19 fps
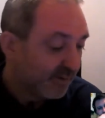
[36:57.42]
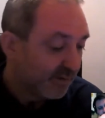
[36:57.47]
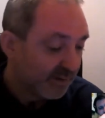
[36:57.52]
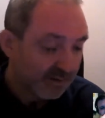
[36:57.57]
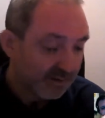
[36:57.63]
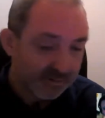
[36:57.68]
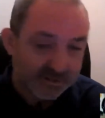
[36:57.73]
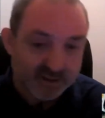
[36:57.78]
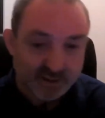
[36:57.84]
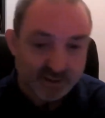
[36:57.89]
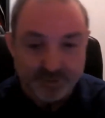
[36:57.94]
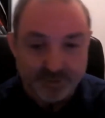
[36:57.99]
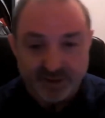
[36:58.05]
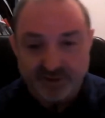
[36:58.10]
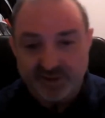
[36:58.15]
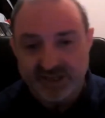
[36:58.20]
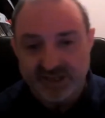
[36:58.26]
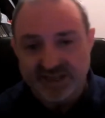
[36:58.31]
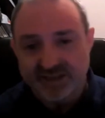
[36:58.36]
so
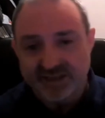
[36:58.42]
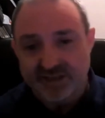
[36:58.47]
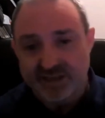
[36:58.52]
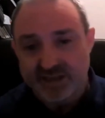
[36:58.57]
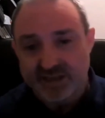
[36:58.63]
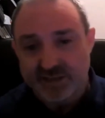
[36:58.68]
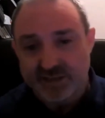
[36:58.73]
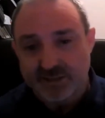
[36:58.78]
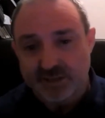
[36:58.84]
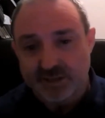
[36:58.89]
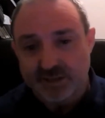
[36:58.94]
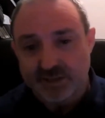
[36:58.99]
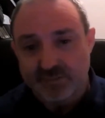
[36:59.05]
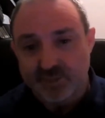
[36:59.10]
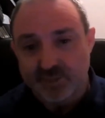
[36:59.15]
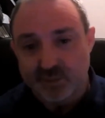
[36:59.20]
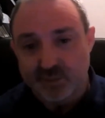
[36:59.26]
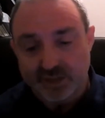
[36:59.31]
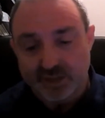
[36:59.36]
basically in the
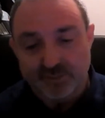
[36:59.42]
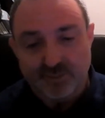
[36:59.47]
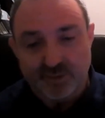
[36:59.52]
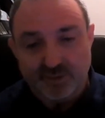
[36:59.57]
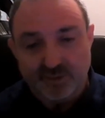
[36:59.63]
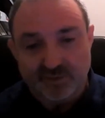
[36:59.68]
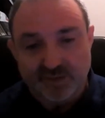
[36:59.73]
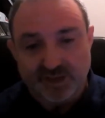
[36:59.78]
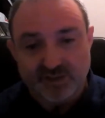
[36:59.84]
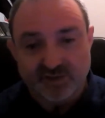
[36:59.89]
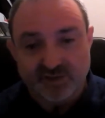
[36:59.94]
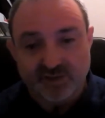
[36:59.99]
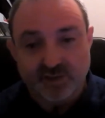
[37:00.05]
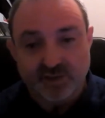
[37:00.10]
bottling process,